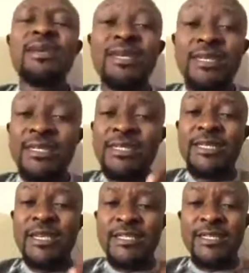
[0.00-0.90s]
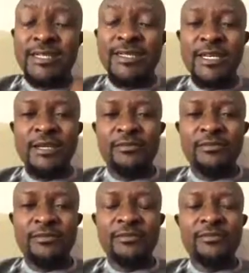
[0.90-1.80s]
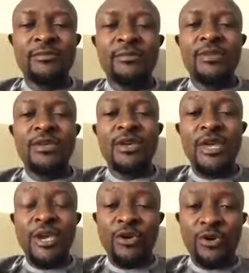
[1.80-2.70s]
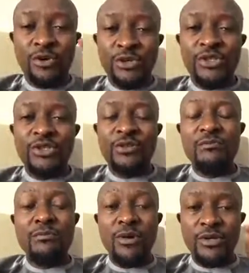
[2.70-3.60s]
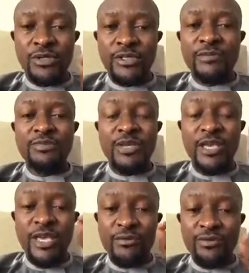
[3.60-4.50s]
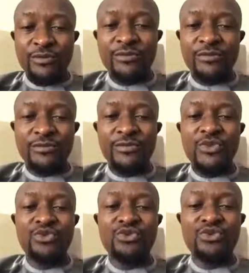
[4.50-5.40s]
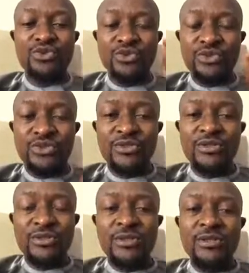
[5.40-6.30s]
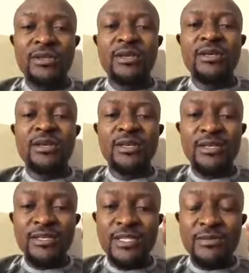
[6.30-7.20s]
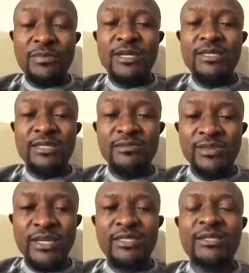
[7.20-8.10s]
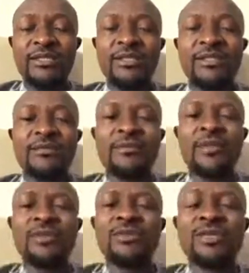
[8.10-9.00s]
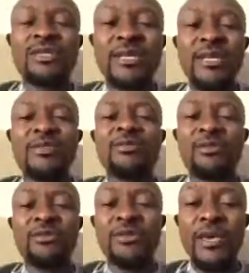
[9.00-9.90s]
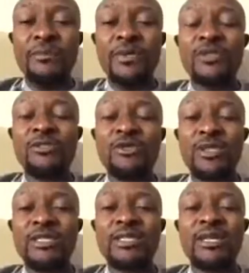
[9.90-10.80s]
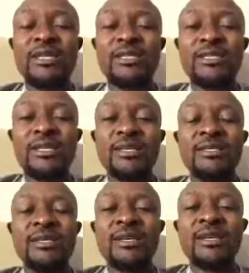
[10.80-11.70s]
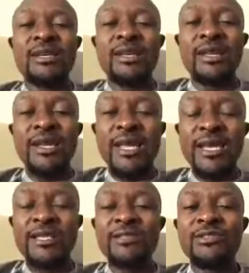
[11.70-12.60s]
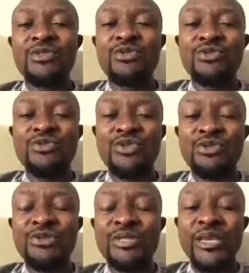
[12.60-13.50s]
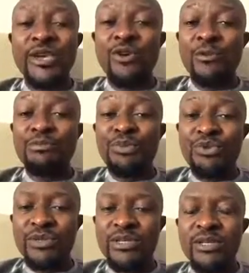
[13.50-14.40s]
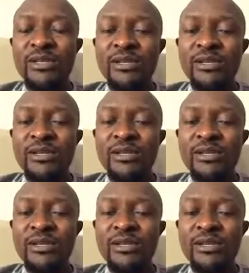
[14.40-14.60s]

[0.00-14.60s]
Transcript: in this age and time, a coach must be able to use smart devices. So, the title of episode 28 says, Learn to use a computer